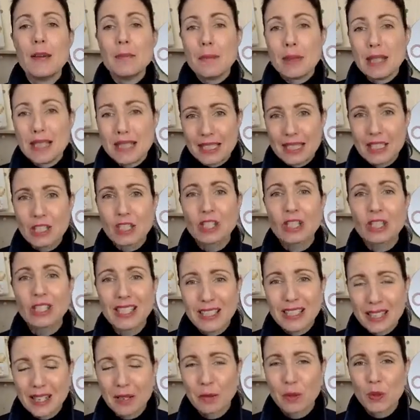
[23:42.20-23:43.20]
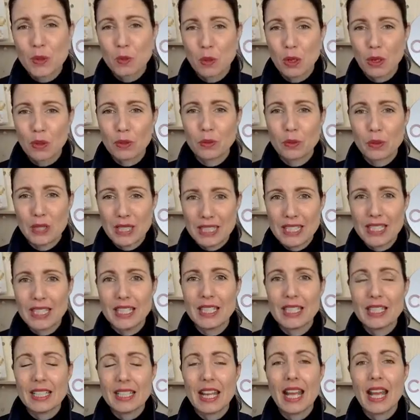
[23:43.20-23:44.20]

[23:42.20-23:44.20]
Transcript: But initially that was what we did,